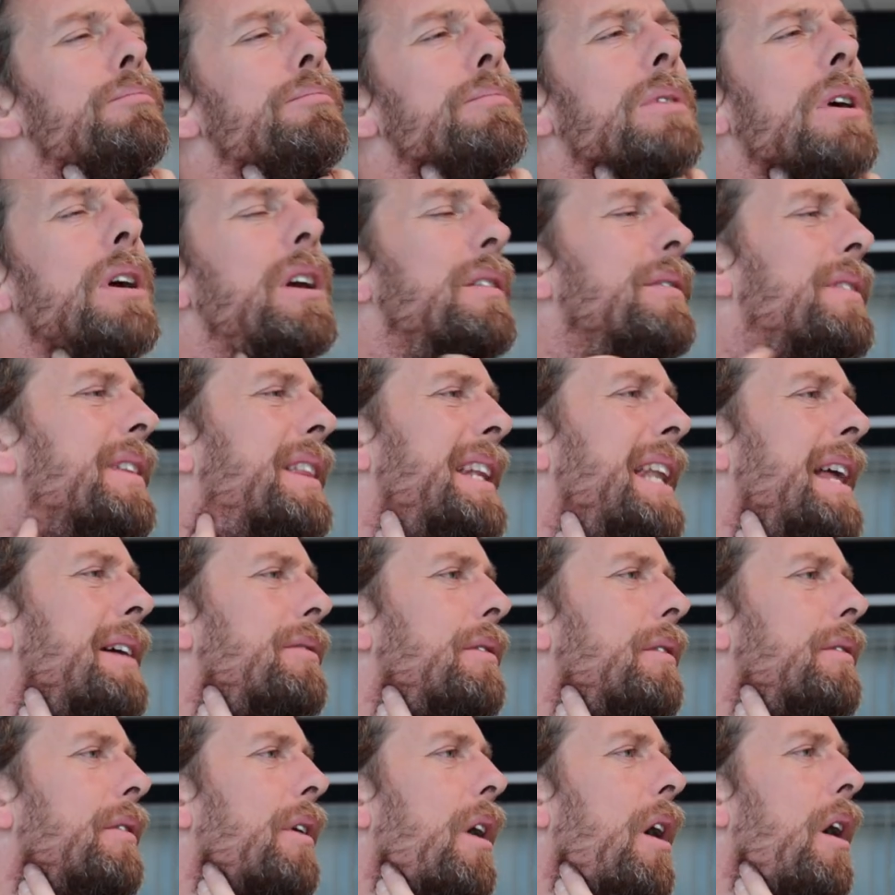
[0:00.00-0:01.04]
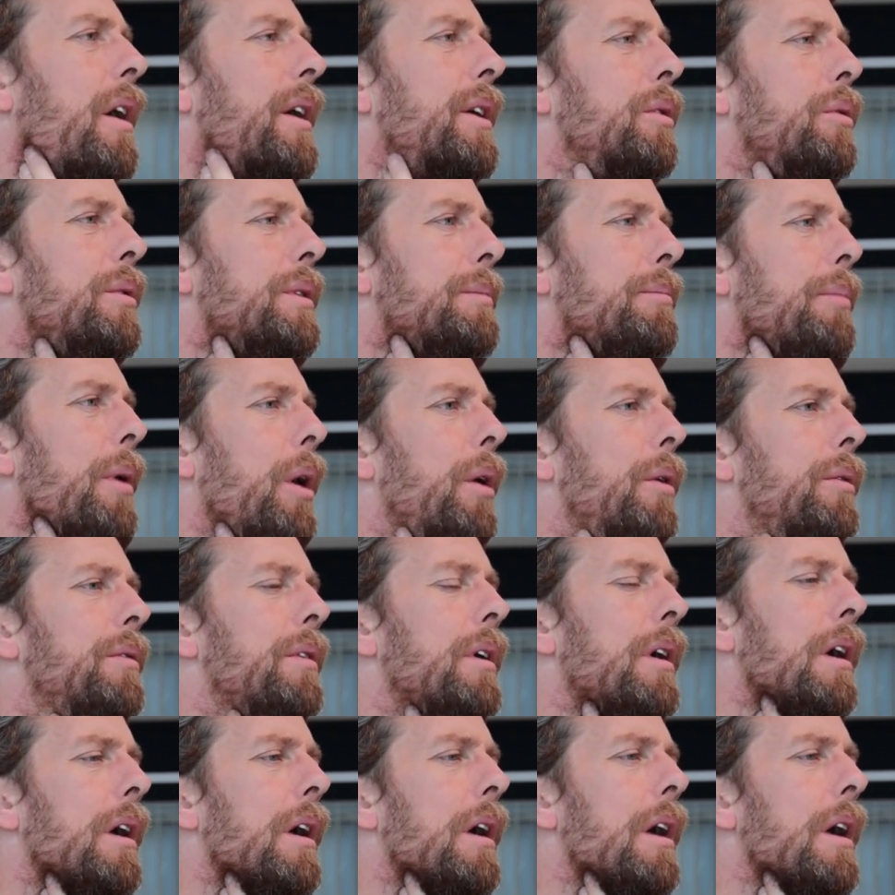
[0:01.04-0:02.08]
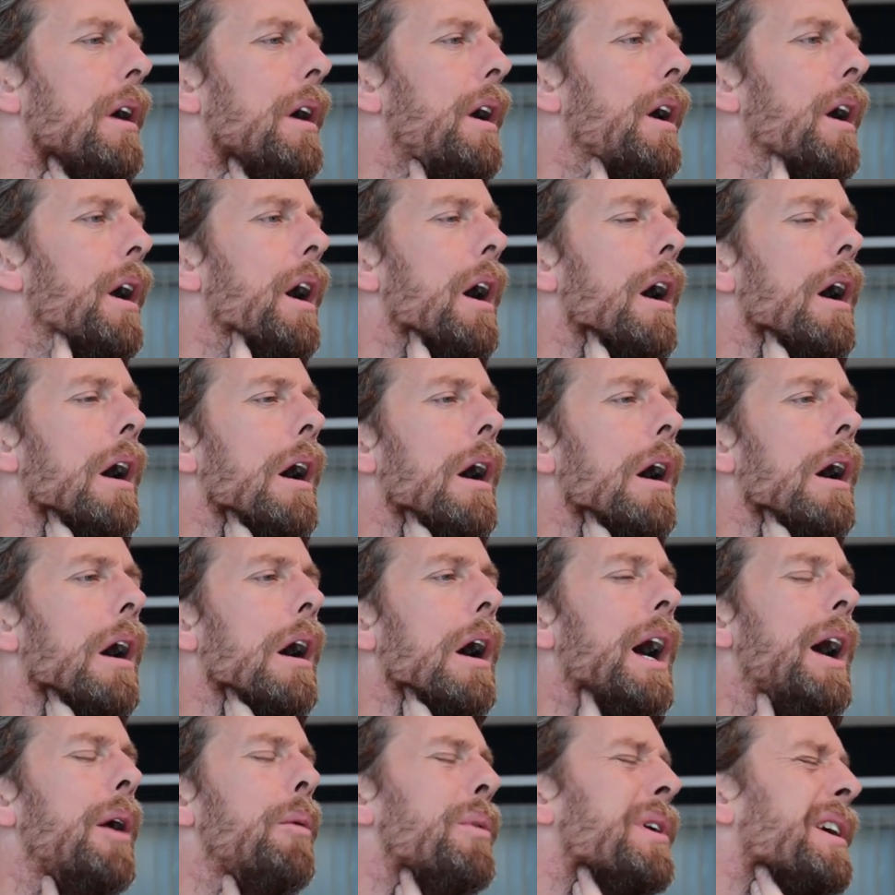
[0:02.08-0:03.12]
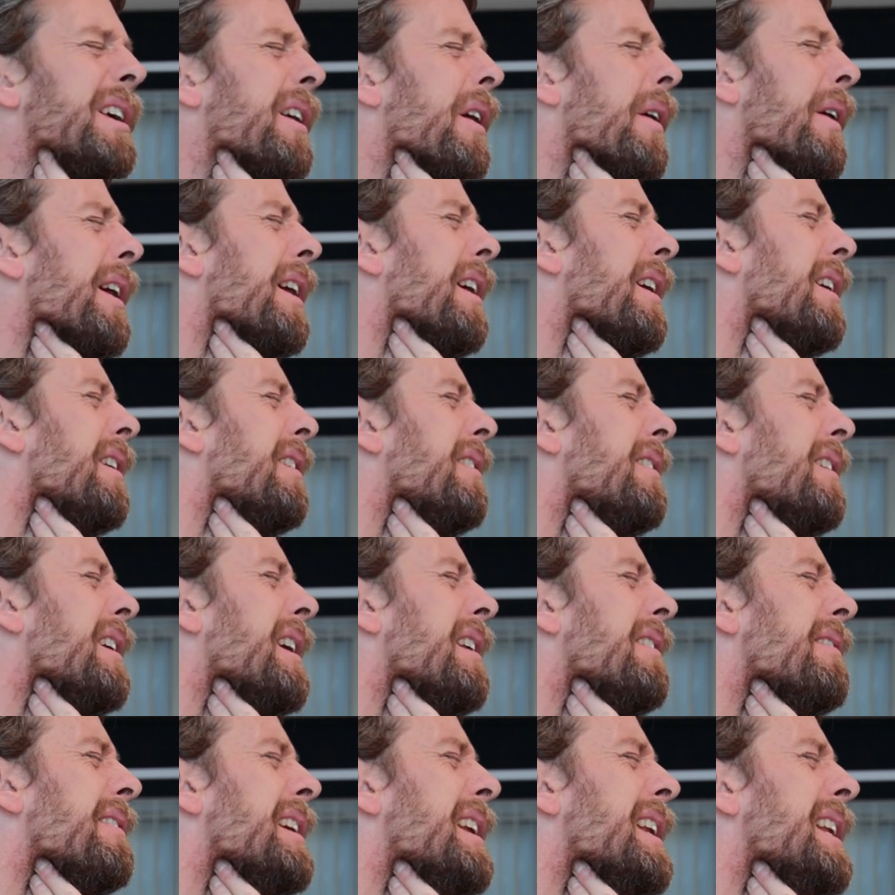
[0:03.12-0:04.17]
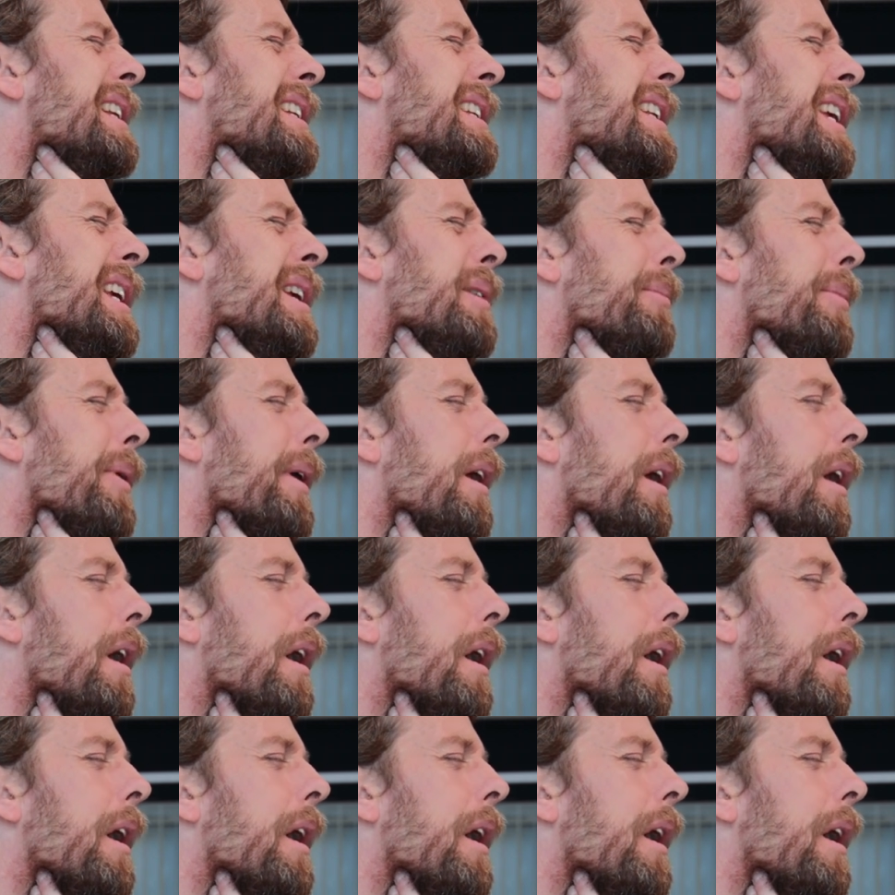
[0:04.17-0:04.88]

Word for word: kind of at the level of the hyoid bone, uh, and we're going really, really deep,